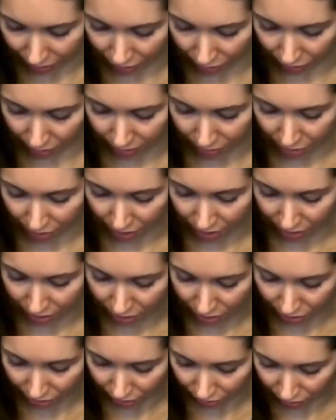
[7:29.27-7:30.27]
All I'm trying to
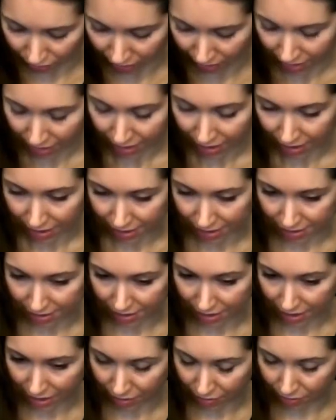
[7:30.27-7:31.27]
do is
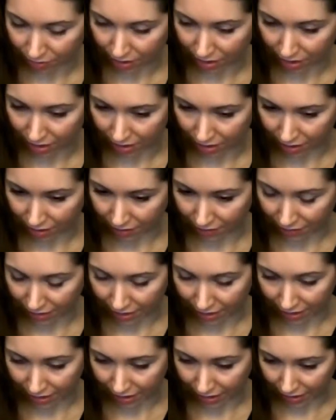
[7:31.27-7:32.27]
get rid of
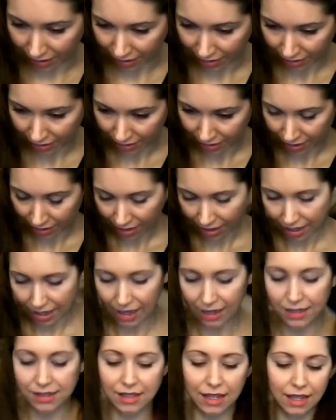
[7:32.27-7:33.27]
any
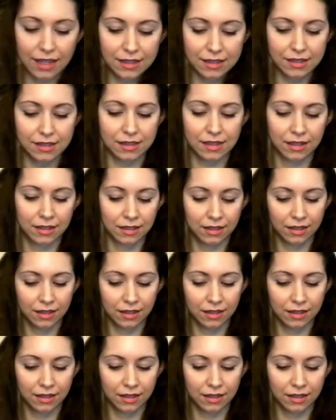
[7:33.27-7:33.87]
excess